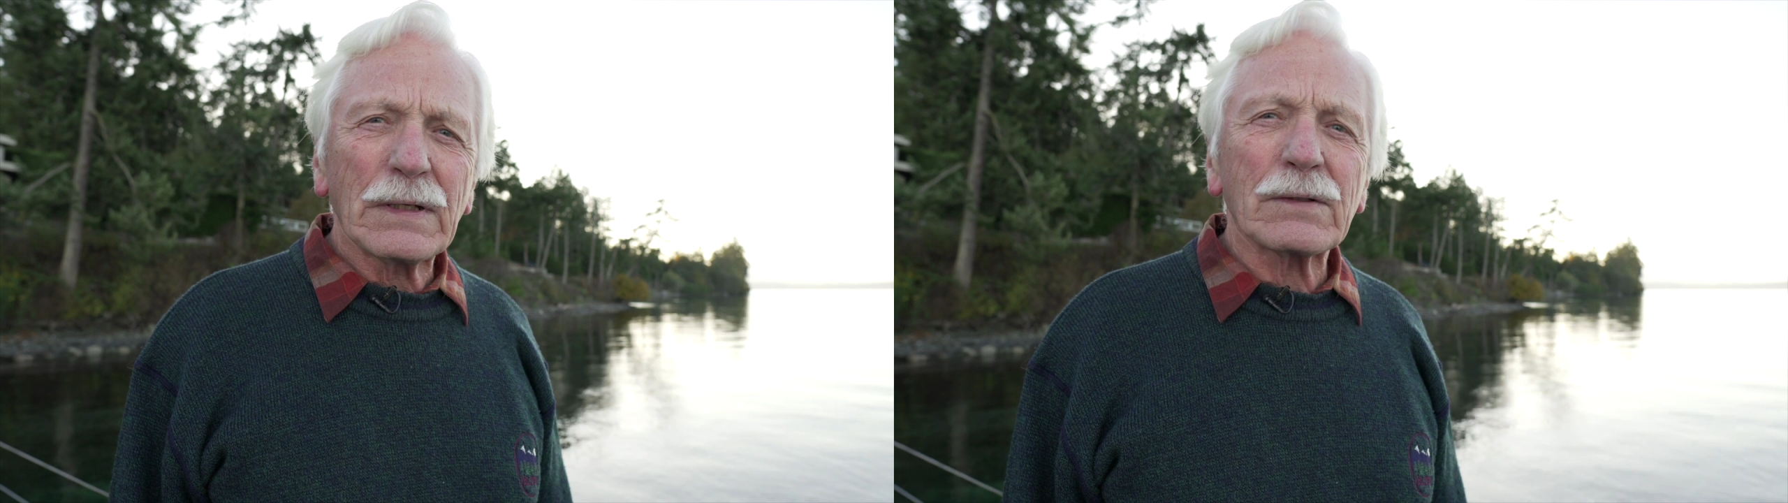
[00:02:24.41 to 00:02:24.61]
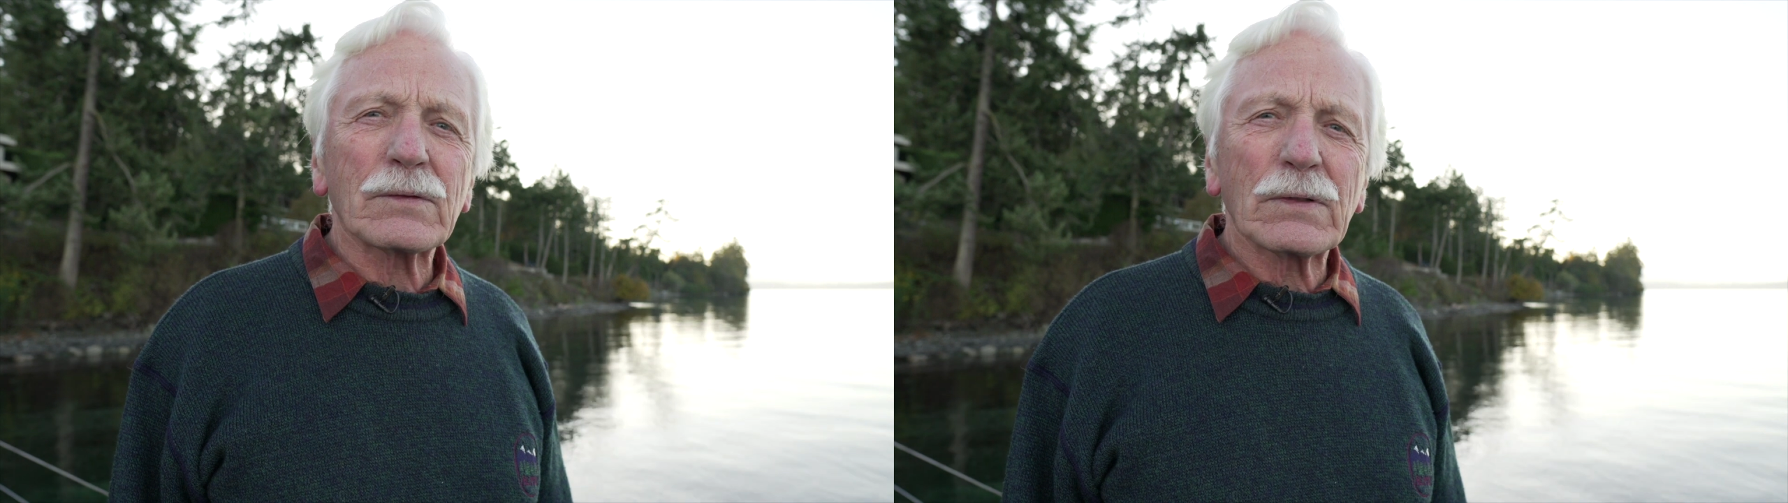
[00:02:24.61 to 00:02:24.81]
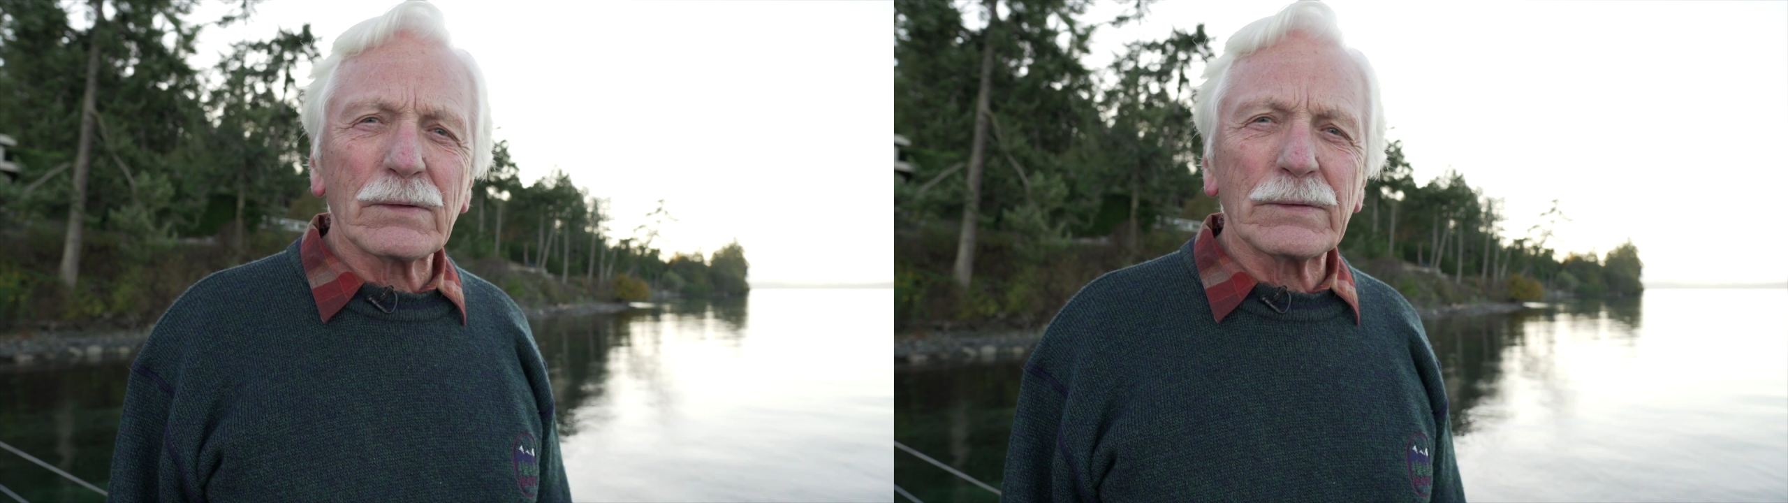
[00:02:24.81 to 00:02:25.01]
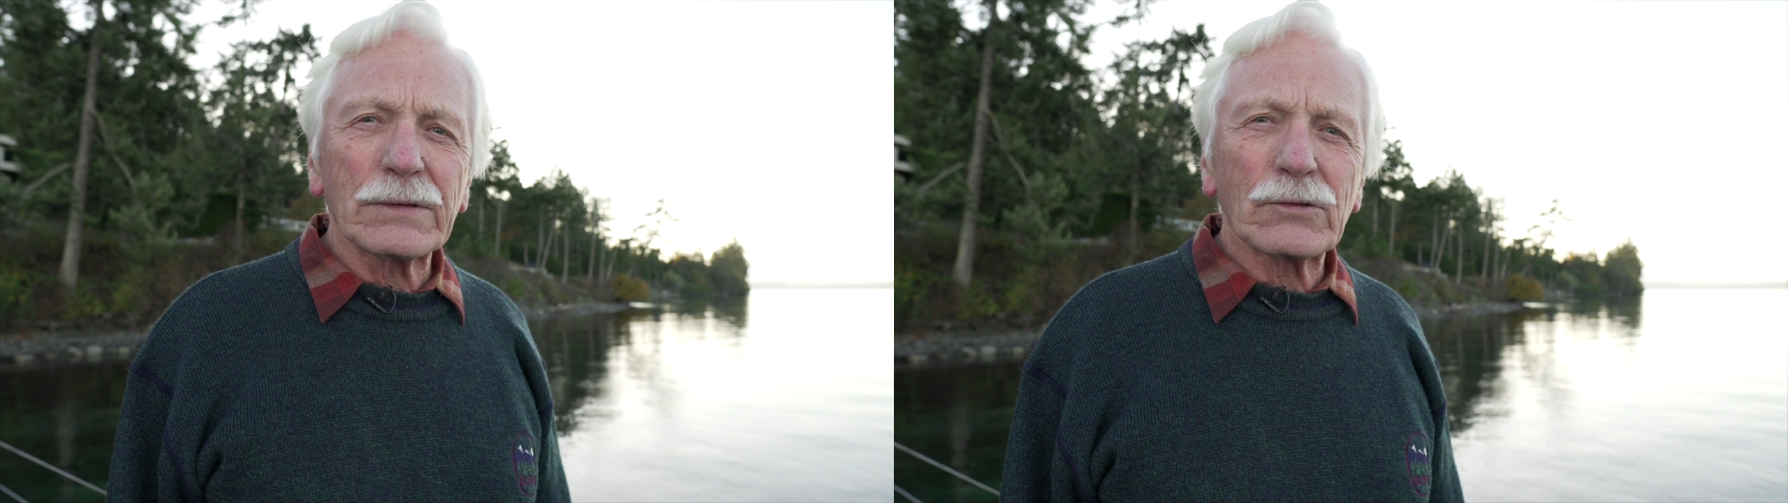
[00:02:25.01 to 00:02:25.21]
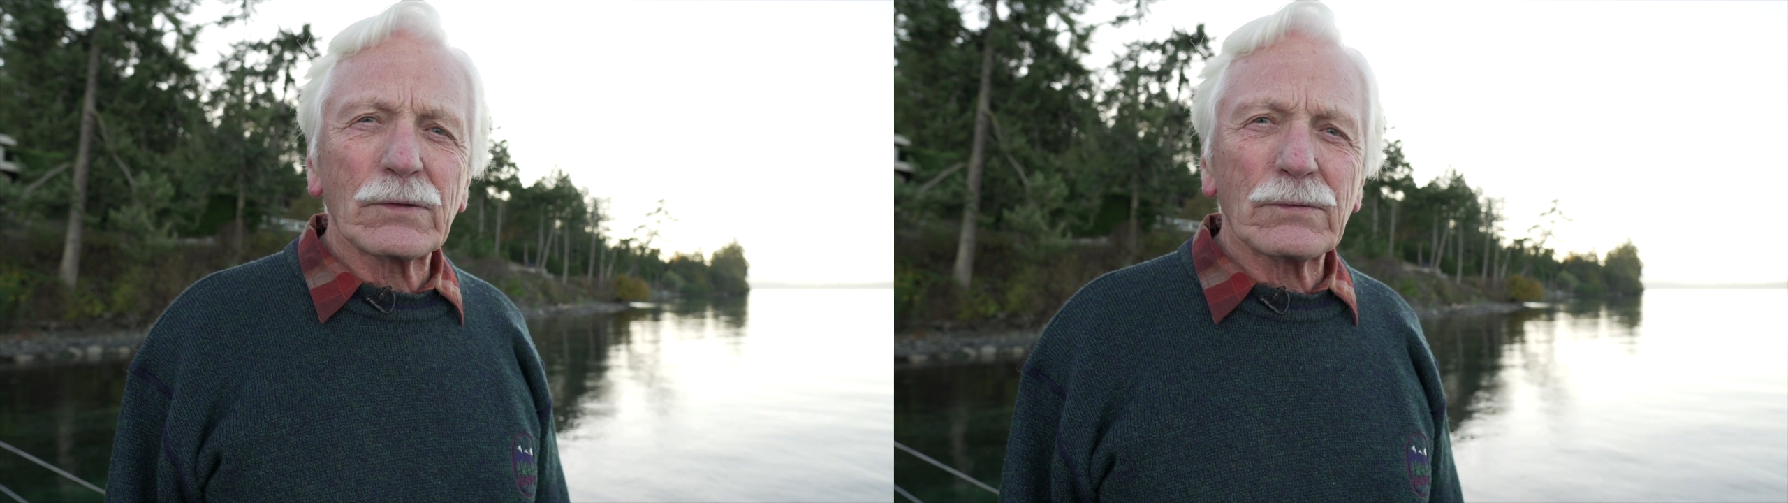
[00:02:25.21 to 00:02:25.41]
and
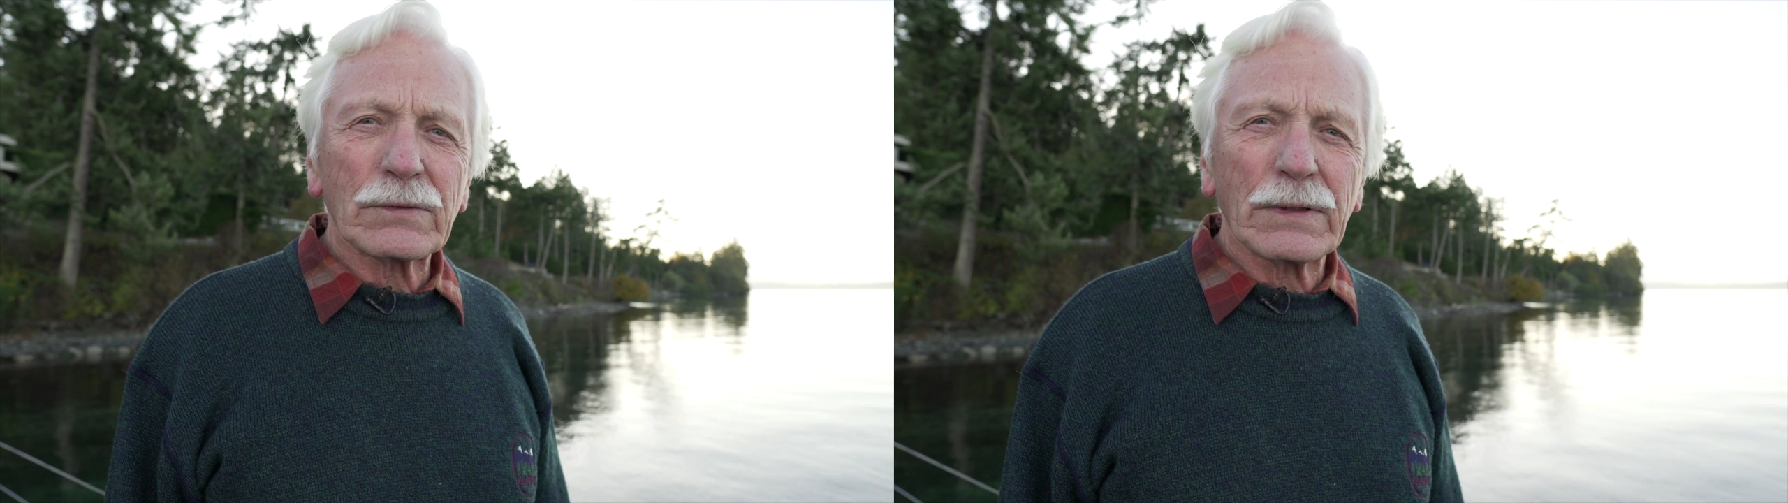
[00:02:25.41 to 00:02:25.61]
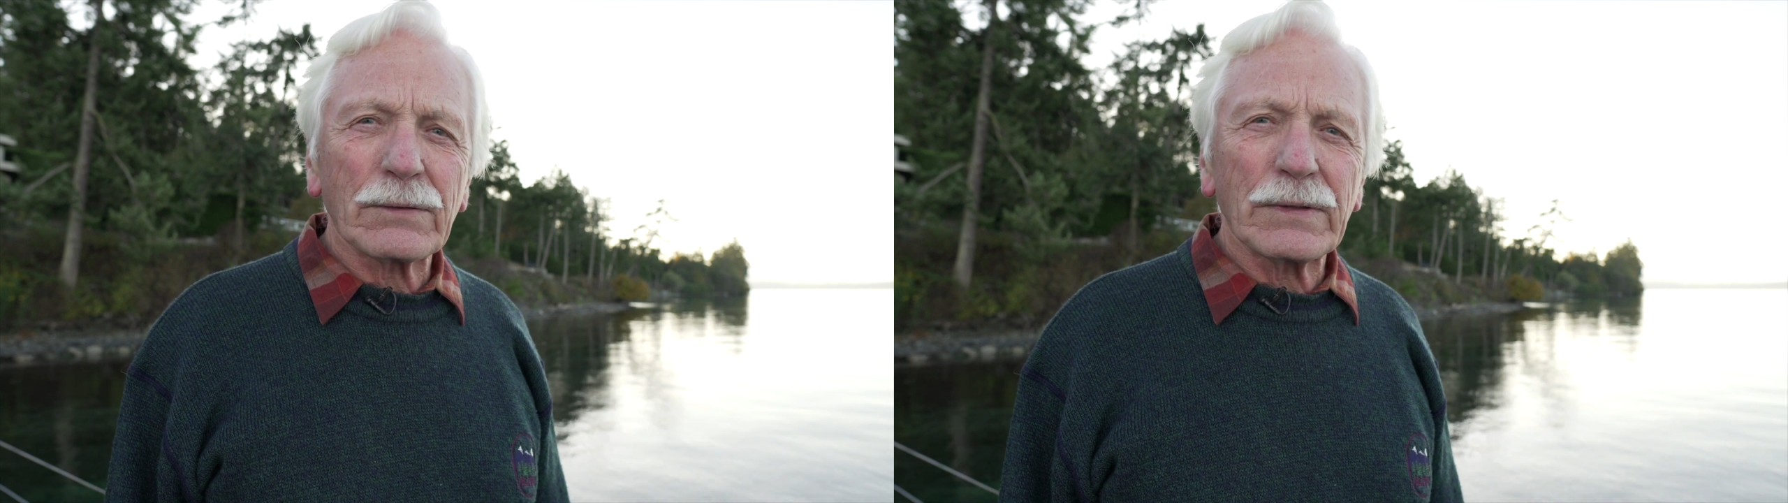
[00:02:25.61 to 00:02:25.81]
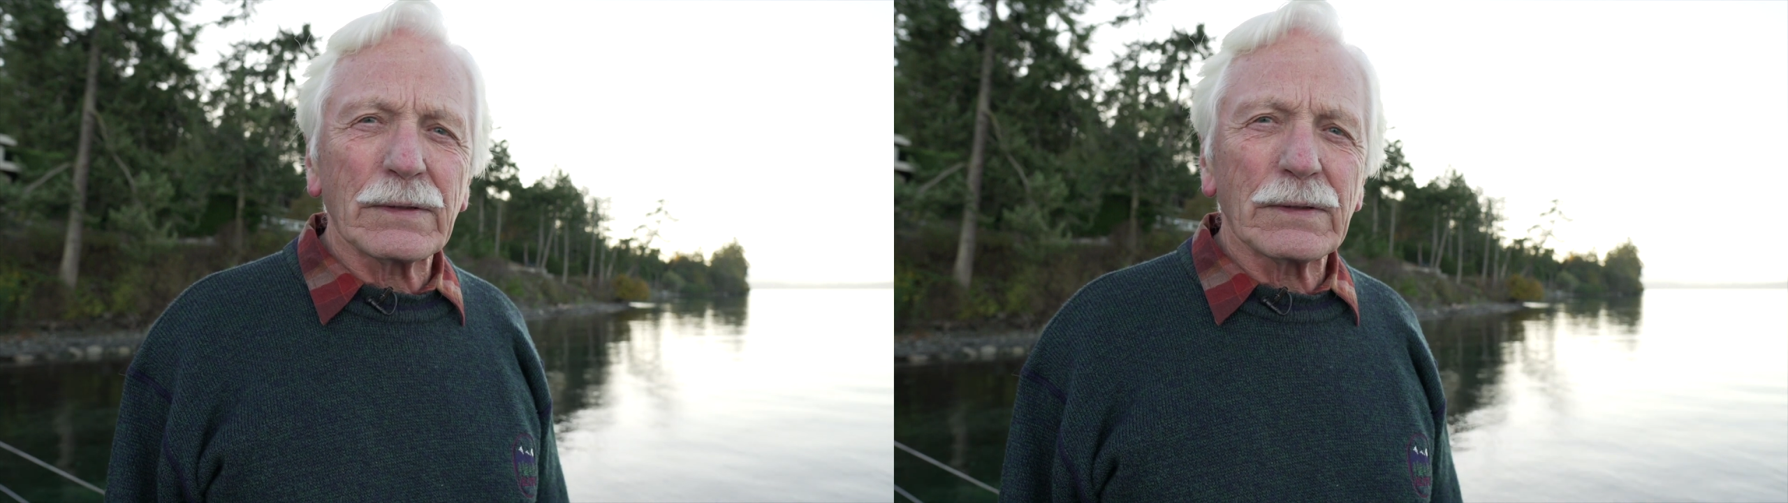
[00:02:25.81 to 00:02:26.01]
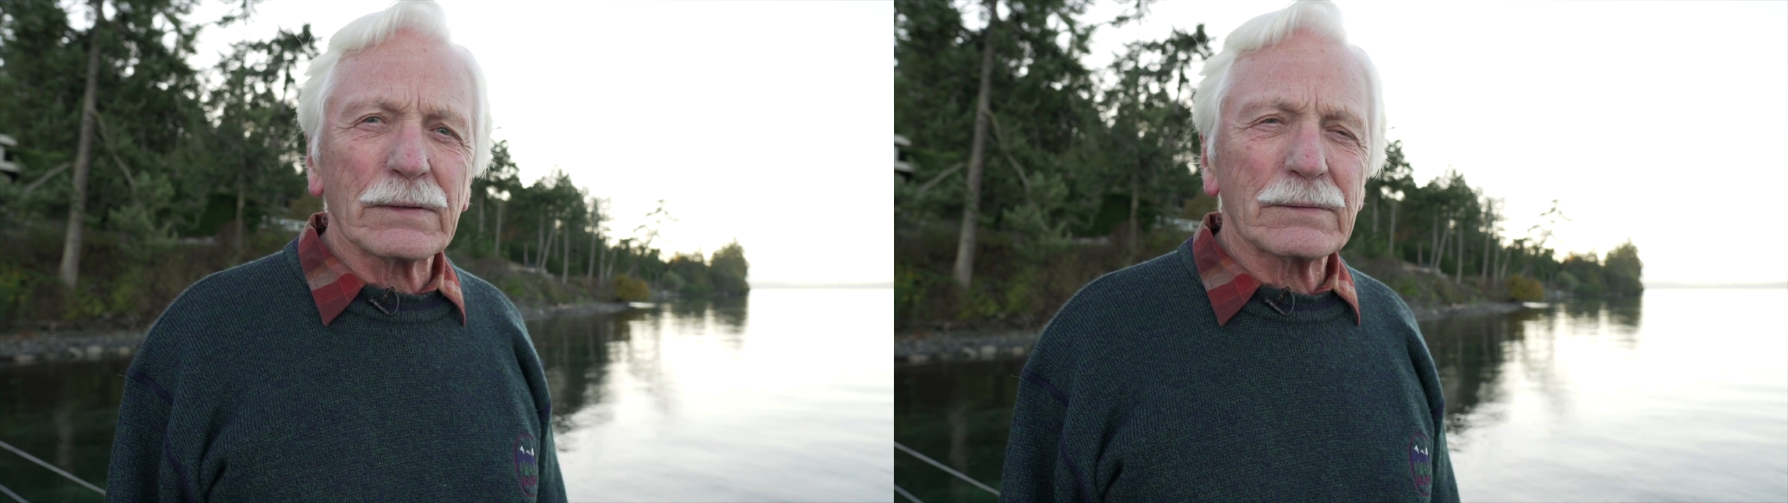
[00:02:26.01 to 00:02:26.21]
courage to carry on.